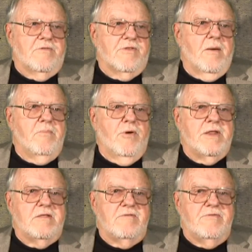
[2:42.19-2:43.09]
some
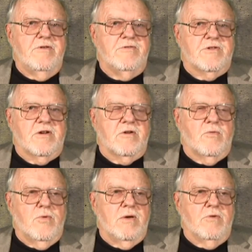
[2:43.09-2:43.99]
point in the future,
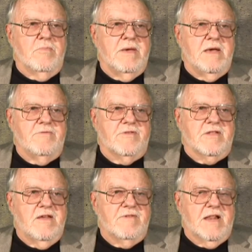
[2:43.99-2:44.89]
we will be
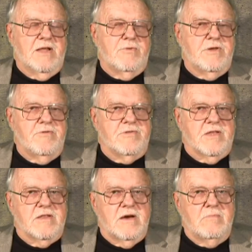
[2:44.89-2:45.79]
significantly reduced
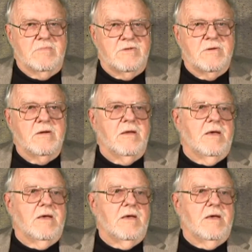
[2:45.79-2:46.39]
in number